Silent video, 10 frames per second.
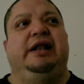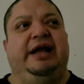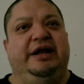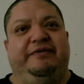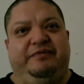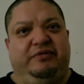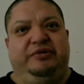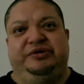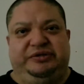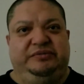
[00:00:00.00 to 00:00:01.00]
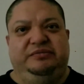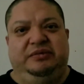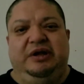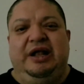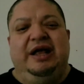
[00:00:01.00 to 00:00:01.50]
and of course,
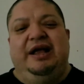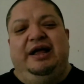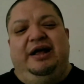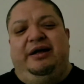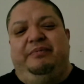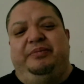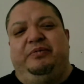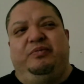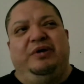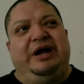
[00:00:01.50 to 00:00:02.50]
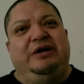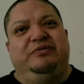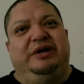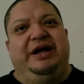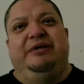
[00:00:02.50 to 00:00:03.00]
but what I don't
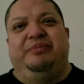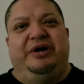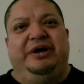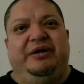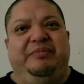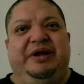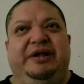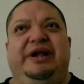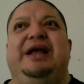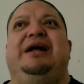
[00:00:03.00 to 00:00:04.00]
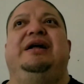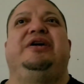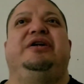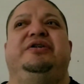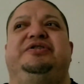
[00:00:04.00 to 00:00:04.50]
like about it, I mean, yeah, I
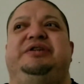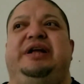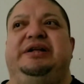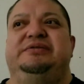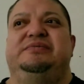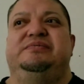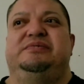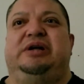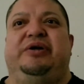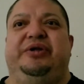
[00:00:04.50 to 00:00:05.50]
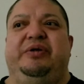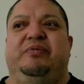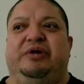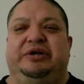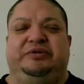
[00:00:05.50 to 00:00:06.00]
can understand how they
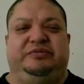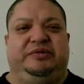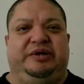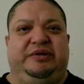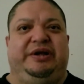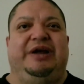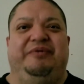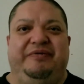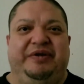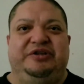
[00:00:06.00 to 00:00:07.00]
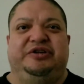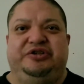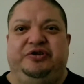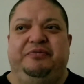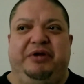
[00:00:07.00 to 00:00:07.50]
want to get revenge on
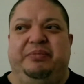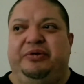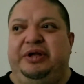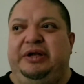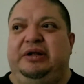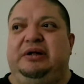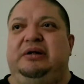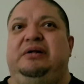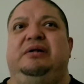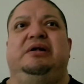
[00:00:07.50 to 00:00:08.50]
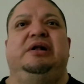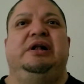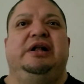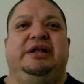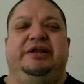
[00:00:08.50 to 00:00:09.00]
certain people that uh,
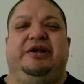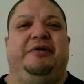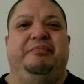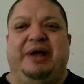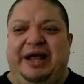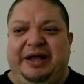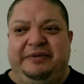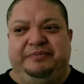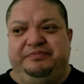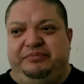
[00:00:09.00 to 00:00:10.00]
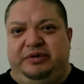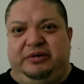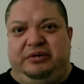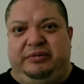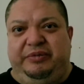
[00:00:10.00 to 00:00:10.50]
that are bad,
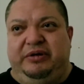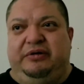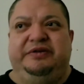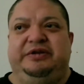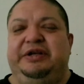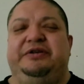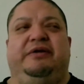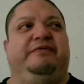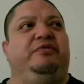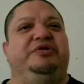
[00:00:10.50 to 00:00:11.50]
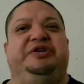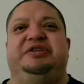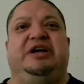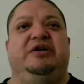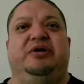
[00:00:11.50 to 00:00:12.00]
or you know, it's, it's, of course it's
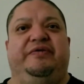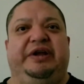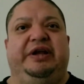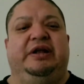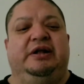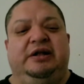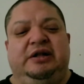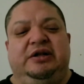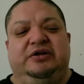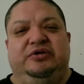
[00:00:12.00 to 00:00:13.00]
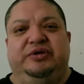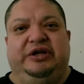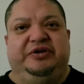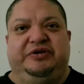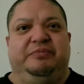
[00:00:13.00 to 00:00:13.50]
not good if they do that
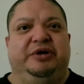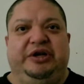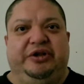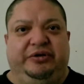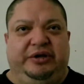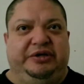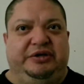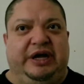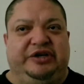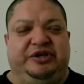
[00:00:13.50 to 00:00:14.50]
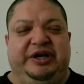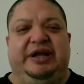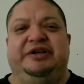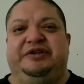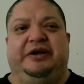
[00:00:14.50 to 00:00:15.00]
to somebody that, that is actually
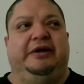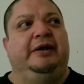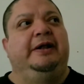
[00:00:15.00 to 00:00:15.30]
innocent.